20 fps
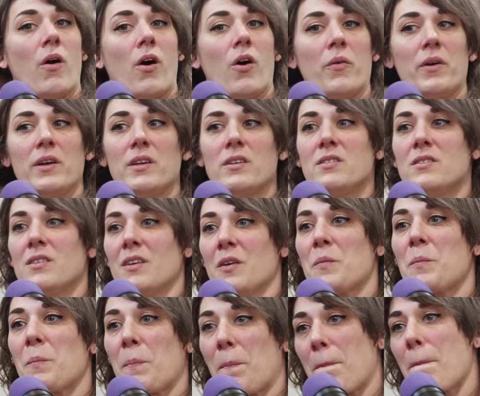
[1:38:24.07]
if anybody
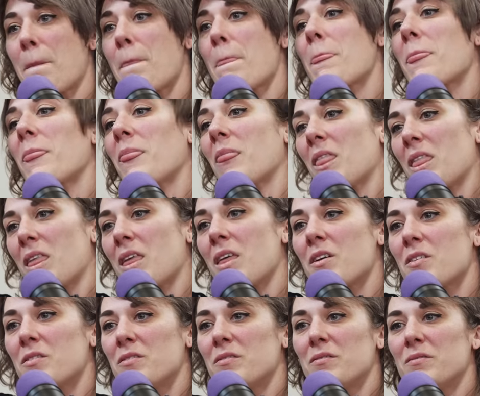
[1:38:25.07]
has like a 5.0
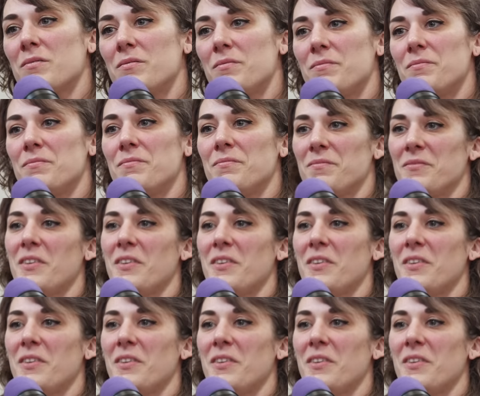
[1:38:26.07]
on anything,